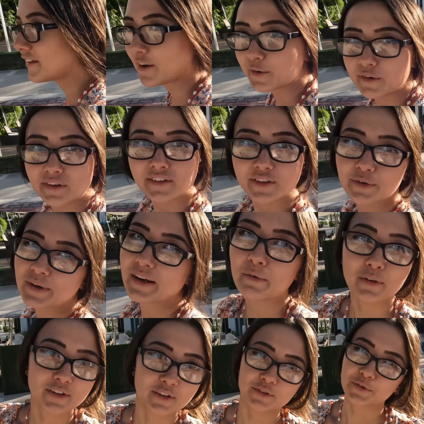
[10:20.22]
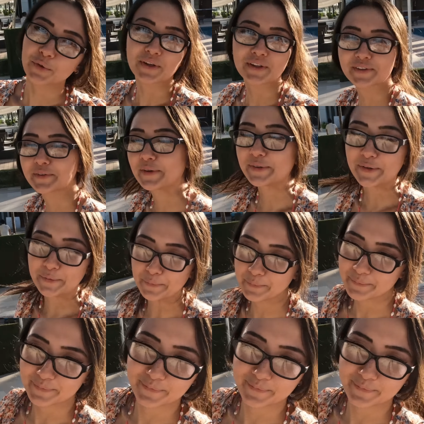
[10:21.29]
So we'll do 2022.